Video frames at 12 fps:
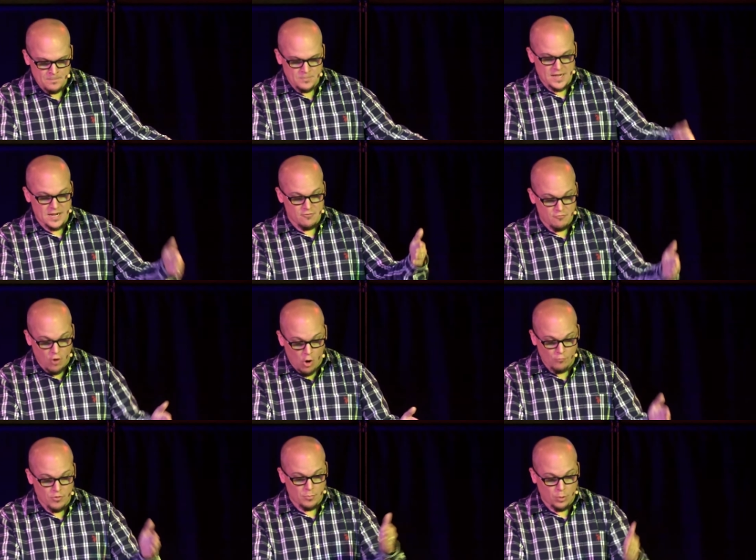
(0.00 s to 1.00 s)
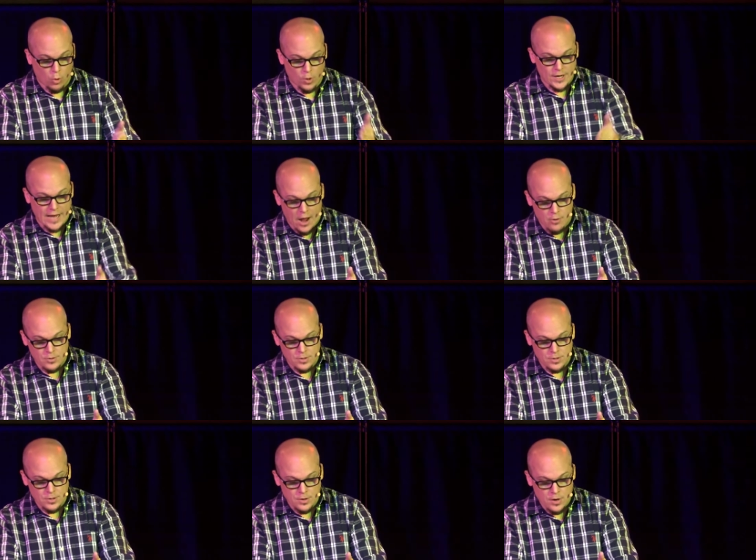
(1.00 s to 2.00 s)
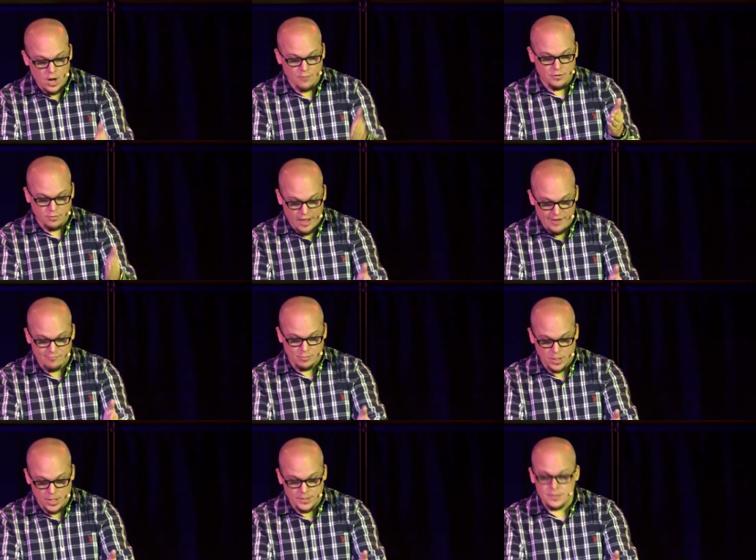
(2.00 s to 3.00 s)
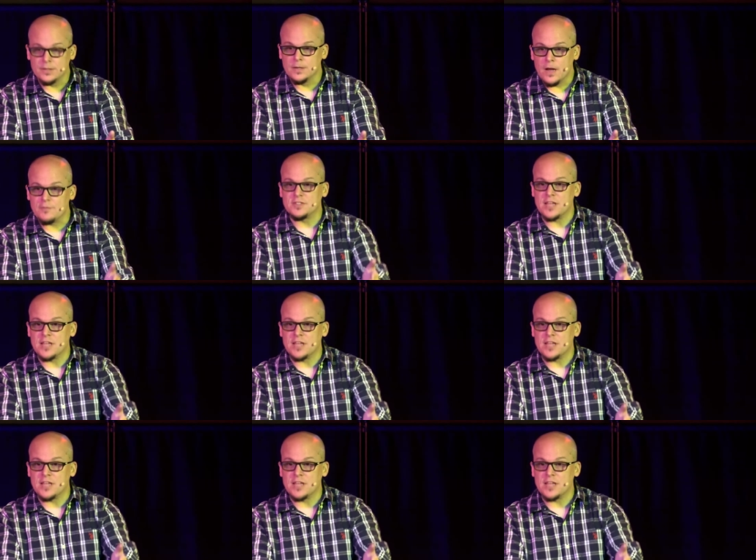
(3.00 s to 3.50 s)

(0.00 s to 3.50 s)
that involved the pouring out of the lifeblood of